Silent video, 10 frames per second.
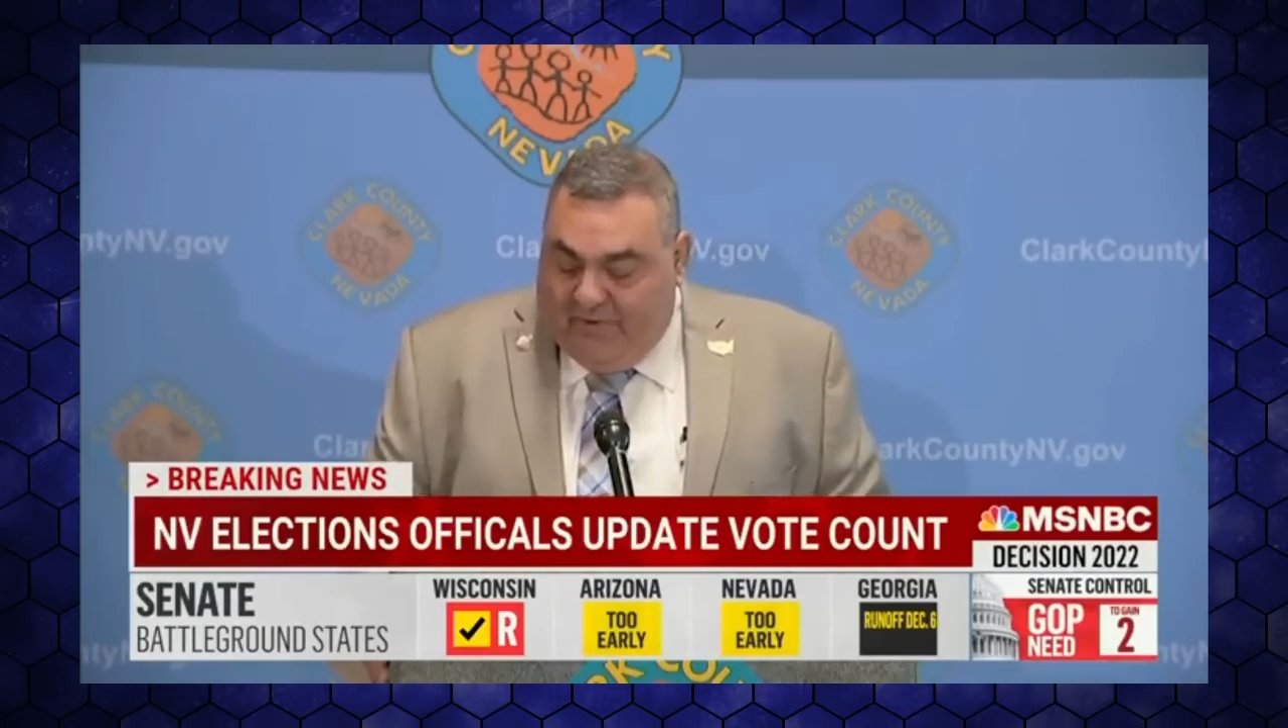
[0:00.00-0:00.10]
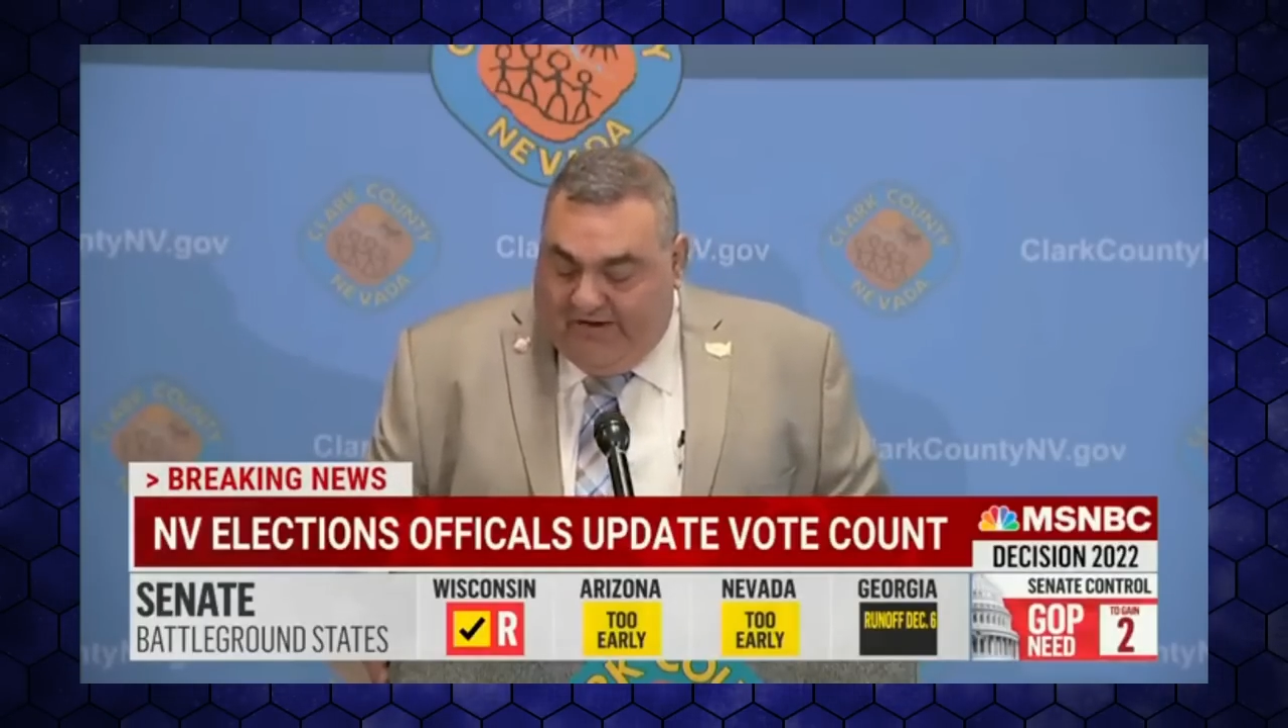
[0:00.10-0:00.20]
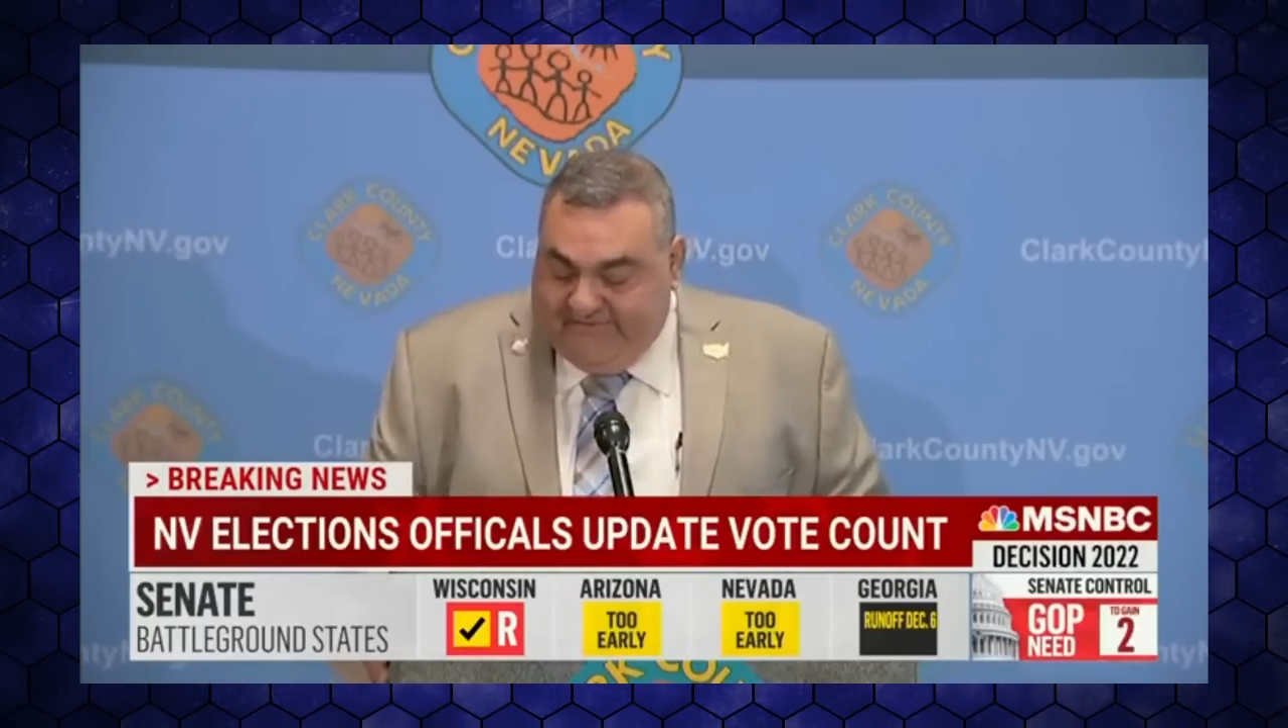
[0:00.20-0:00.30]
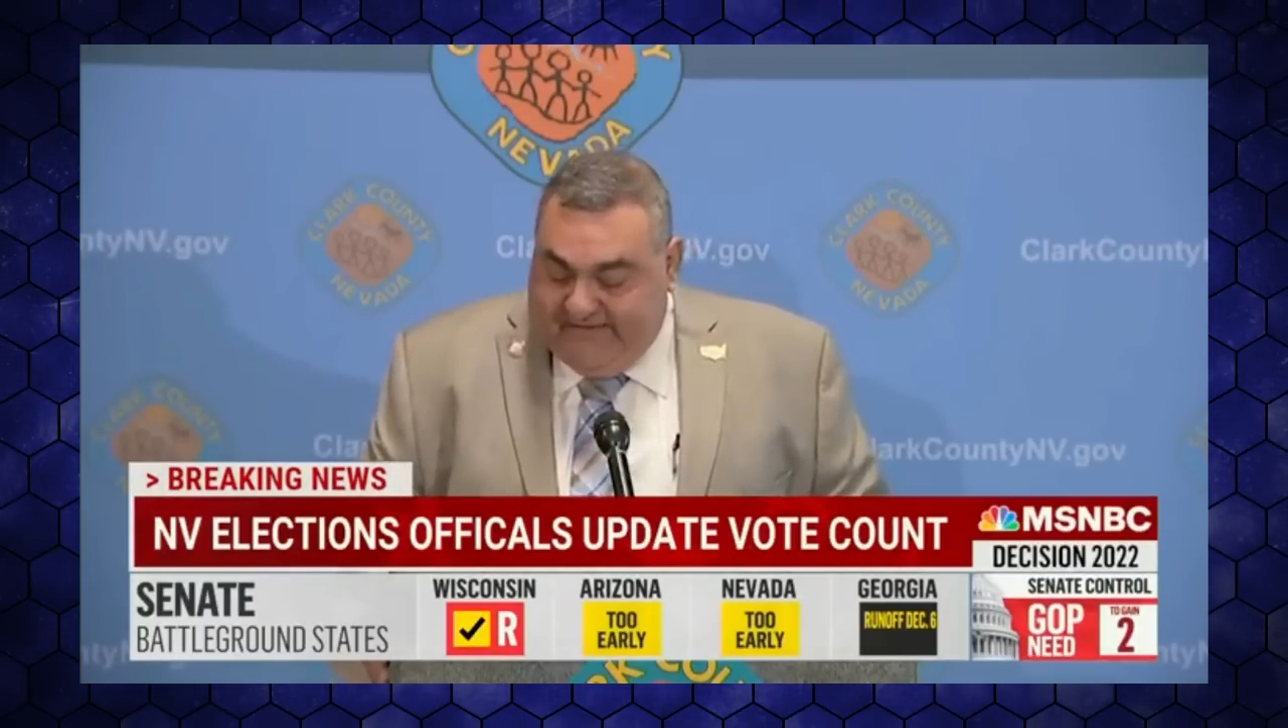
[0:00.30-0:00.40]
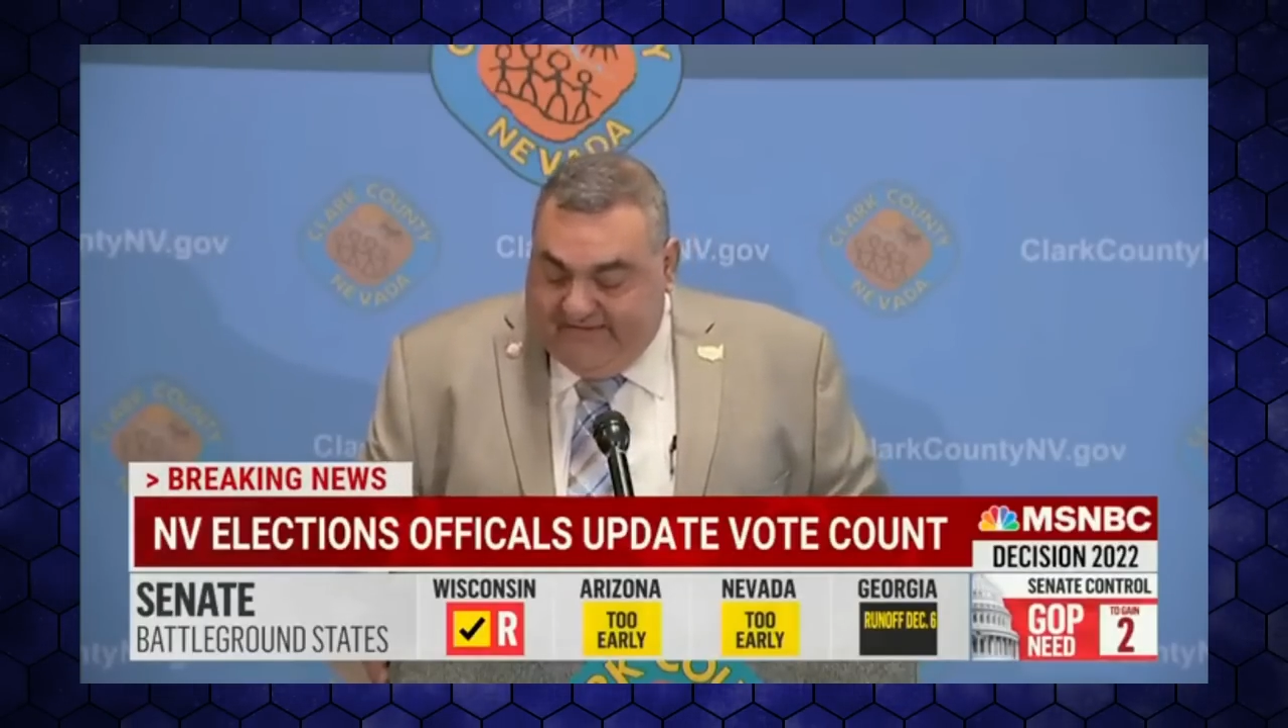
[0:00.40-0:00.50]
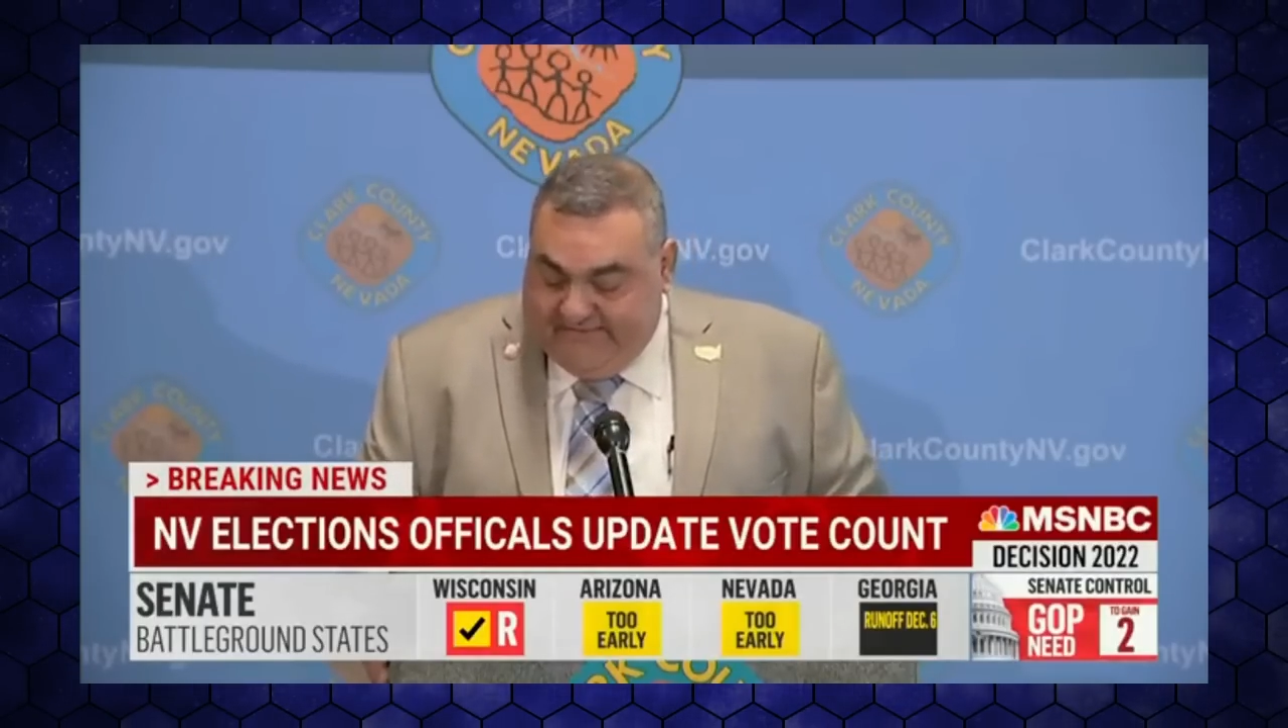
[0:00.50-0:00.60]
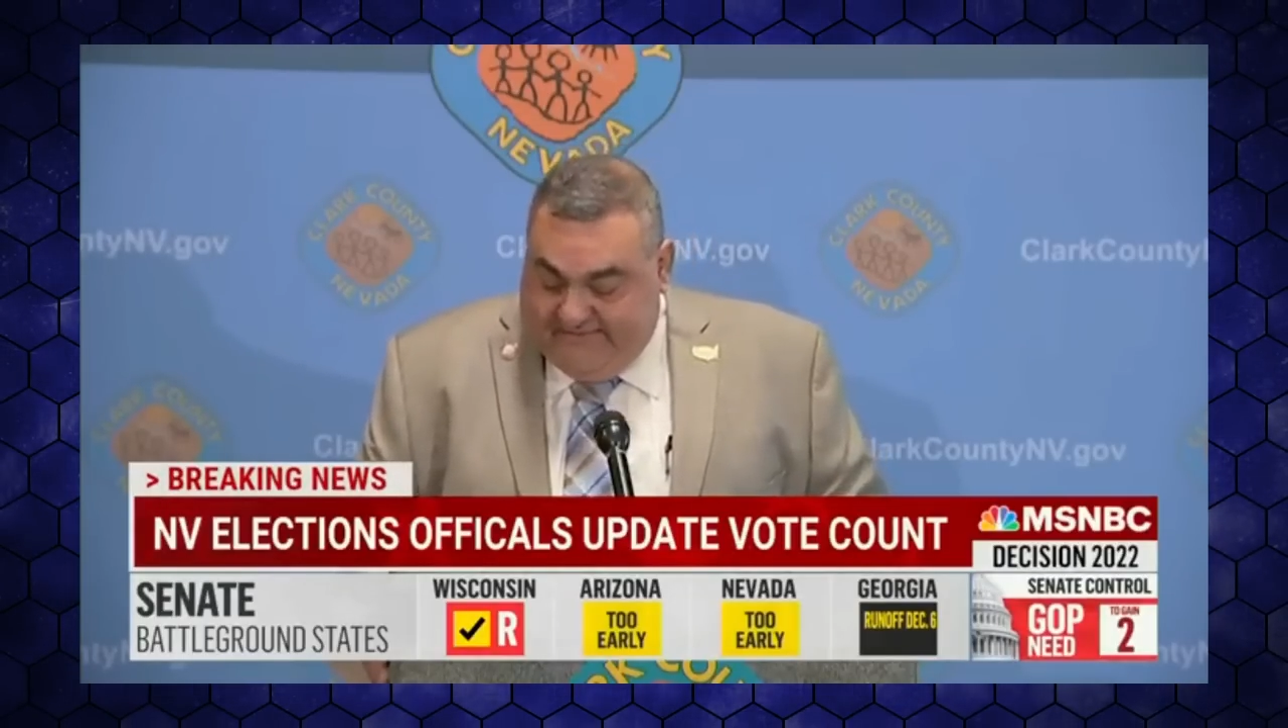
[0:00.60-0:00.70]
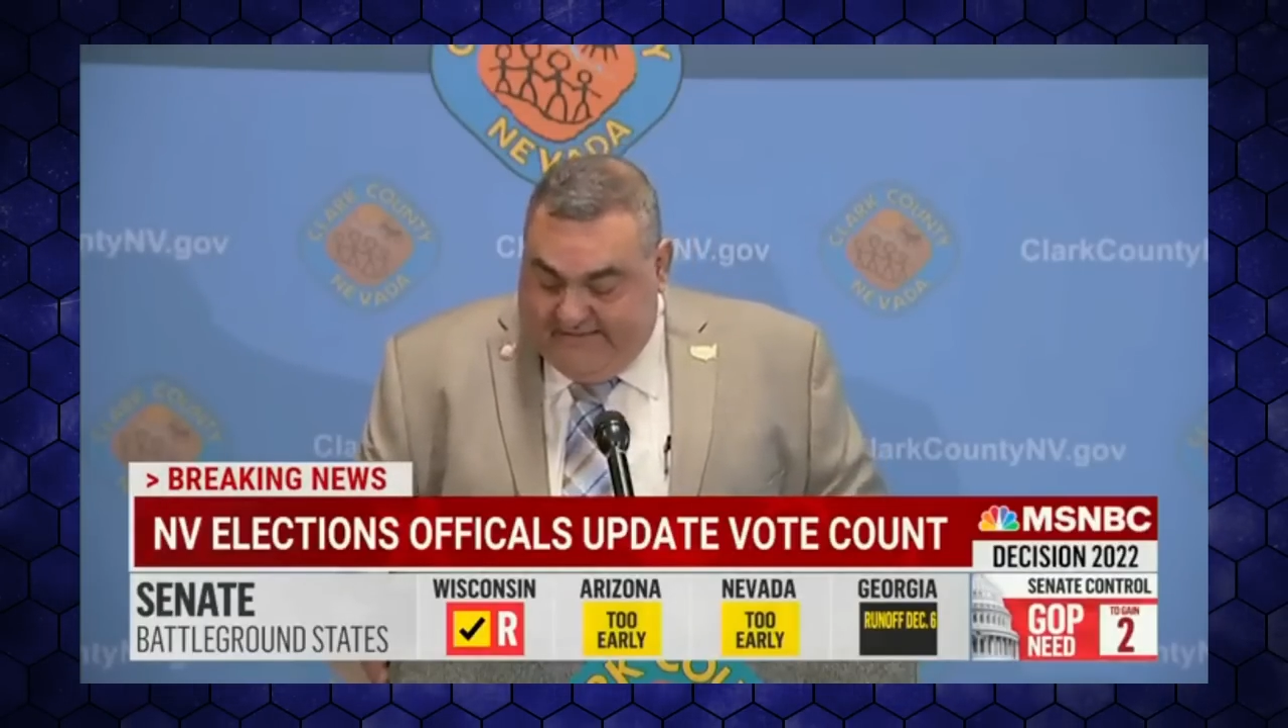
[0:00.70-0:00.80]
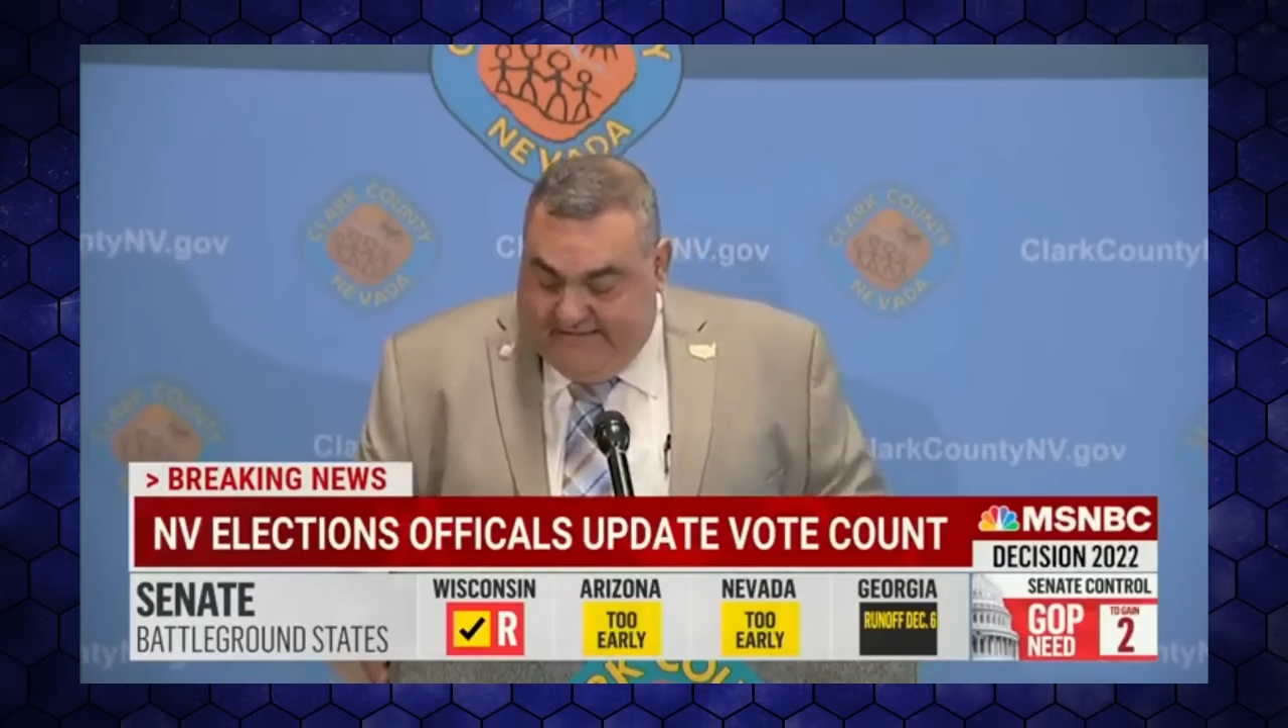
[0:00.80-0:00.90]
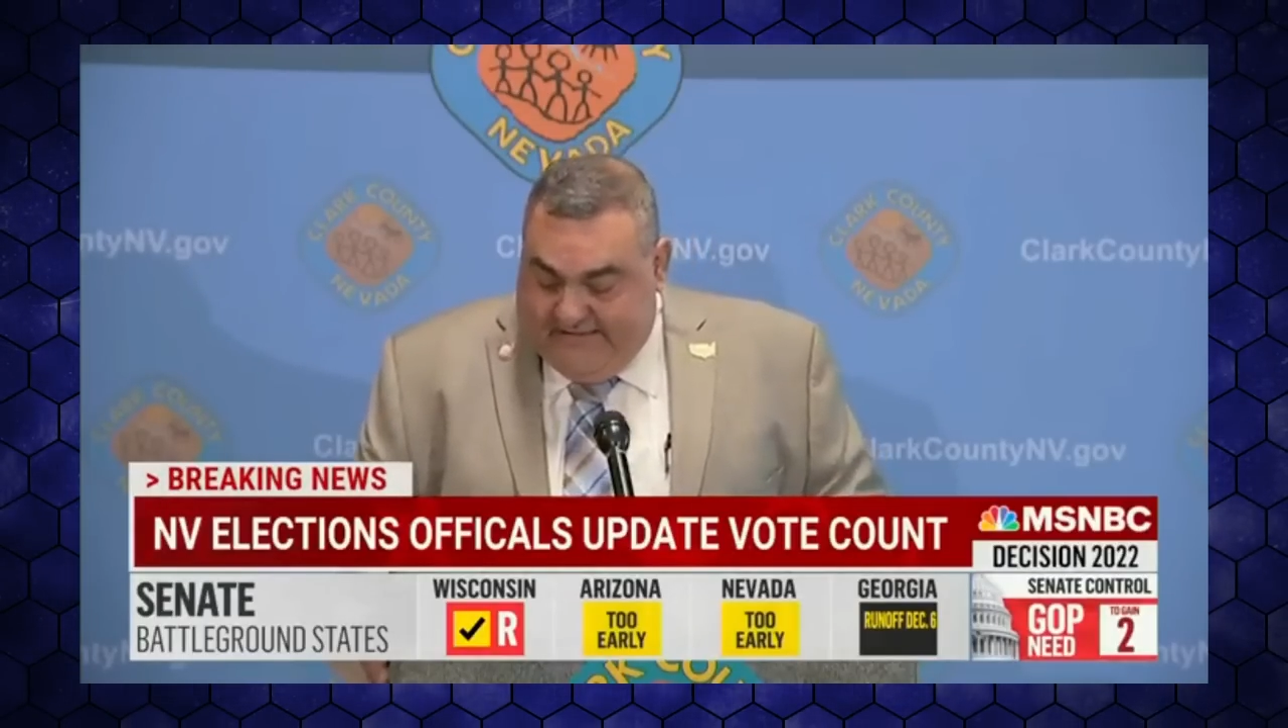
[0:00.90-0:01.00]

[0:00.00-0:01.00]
process.